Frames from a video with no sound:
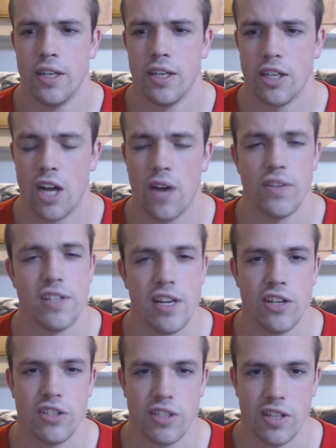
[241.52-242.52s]

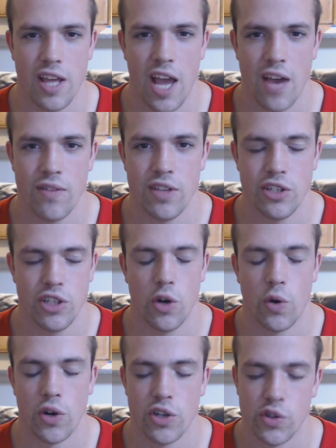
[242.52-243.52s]
conversations that they have in this show
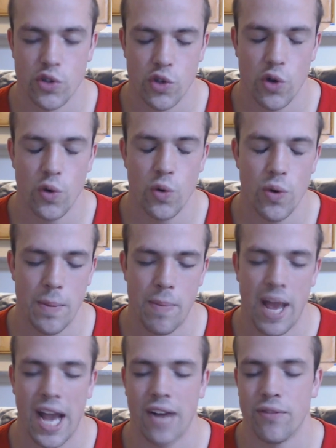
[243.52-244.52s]
are just so
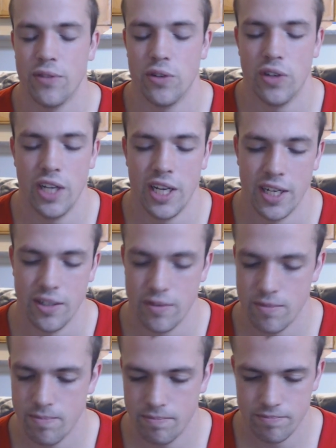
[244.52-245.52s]
impactful, and
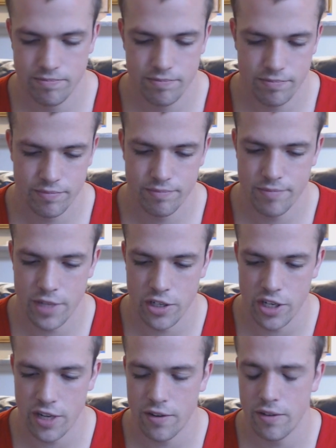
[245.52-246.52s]

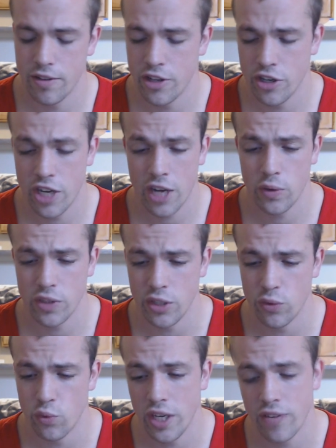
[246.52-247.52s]
they're not only
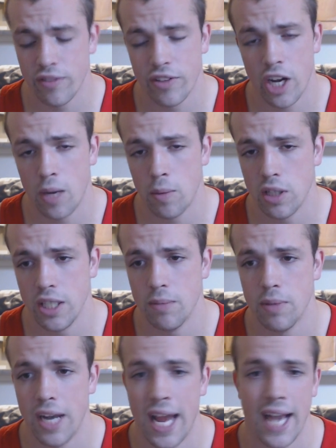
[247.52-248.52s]
written phenomenally
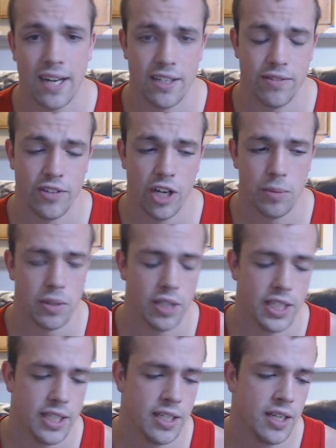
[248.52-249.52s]
but acted
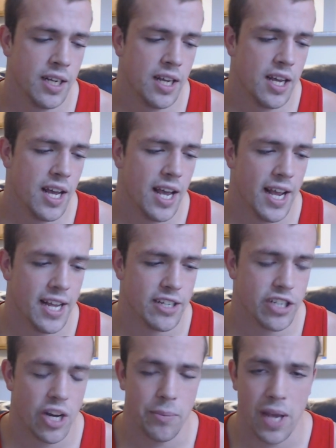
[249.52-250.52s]
phenomenally. And
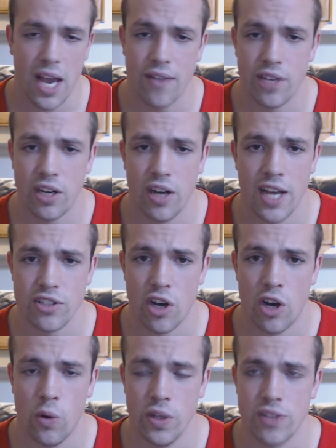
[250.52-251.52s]
Tom Cavanaugh, as
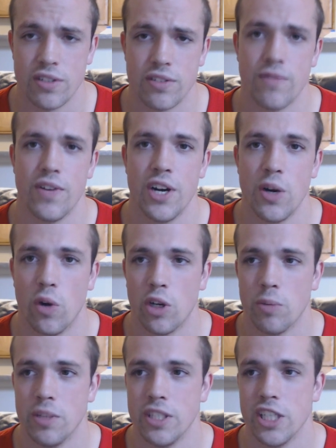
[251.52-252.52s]
always, is a very
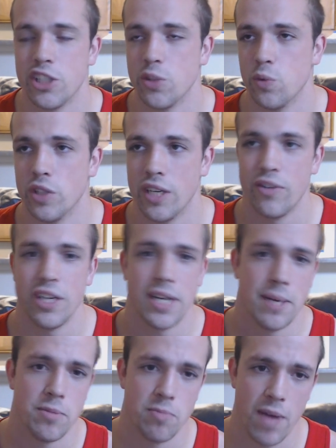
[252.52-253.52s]
welcome addition whenever he
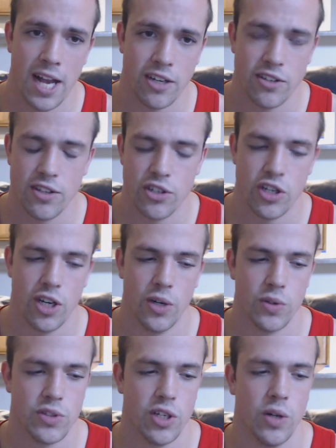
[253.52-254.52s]
comes back to the show.
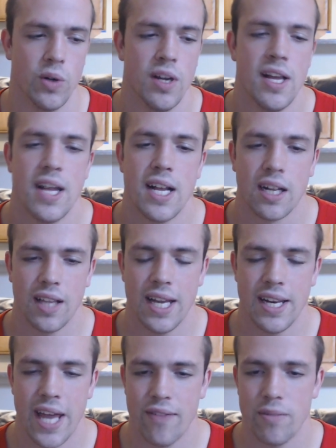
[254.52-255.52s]
So glad
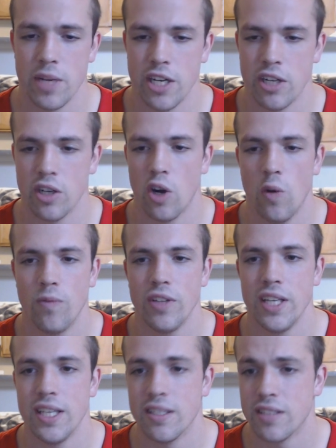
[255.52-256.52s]
to have him here. Hopefully
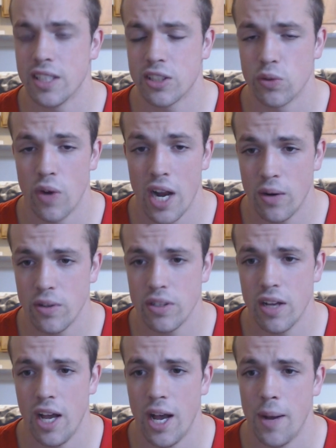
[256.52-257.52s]
he sticks around.
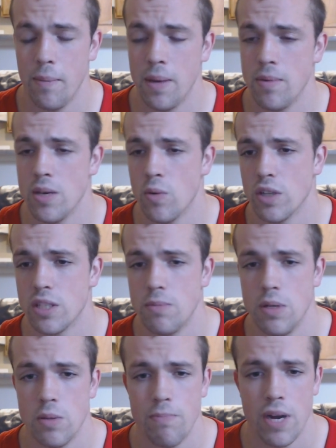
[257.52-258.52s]
Maybe he wants to be
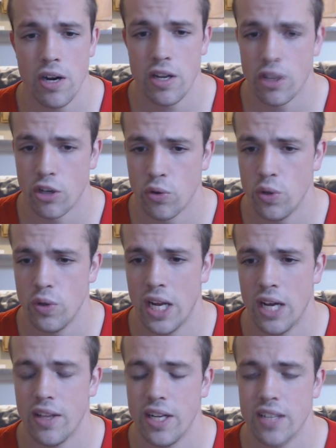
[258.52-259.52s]
with Barry and the crew
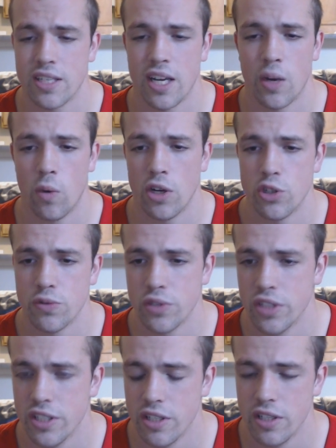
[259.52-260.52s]
now that he's got to watch
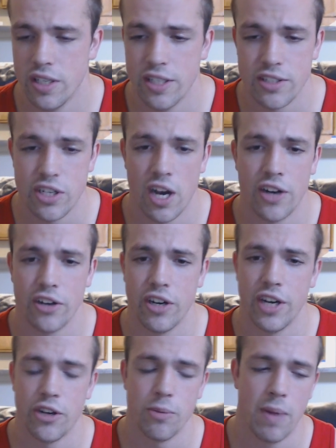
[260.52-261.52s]
over his daughter
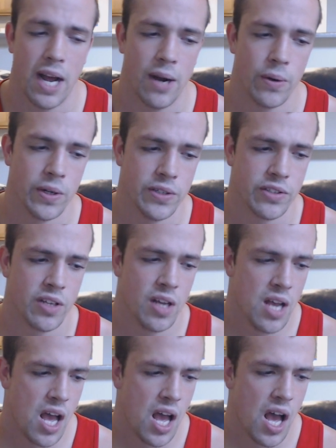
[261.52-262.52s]
and her powers.
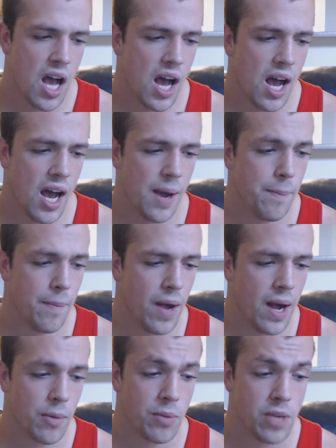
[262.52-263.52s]
I'm
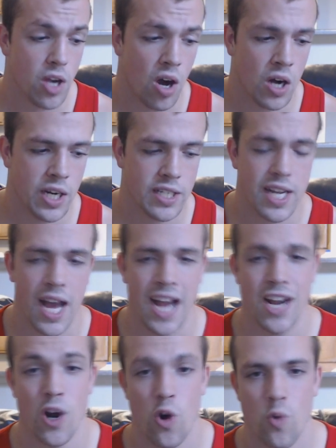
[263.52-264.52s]
going to be honest. I
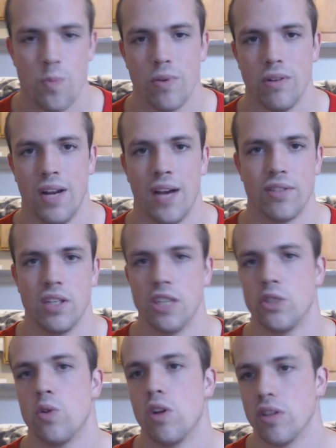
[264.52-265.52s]
hope after not
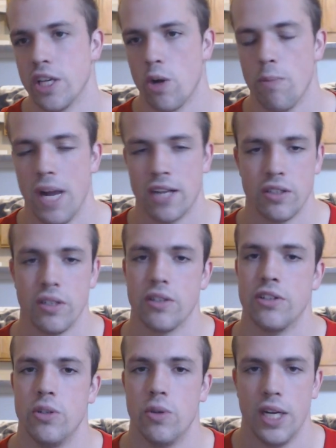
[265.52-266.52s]
too long they go back to Earth
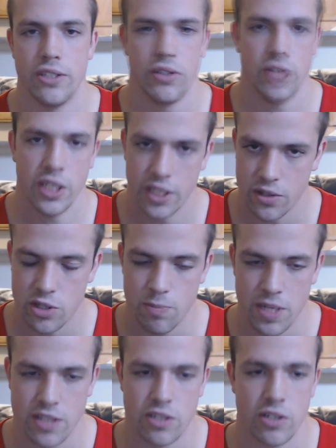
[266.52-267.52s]
2. I don't need another
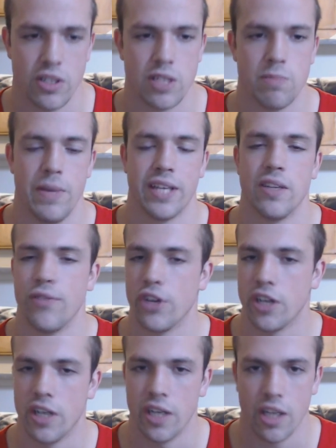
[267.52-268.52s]
speedster in this mix. If you're
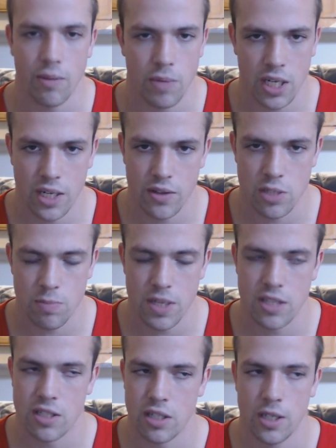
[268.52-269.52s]
going to give me another
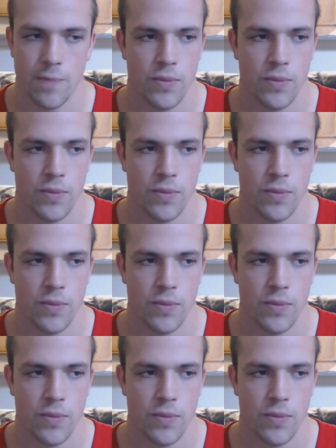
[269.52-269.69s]
speedster,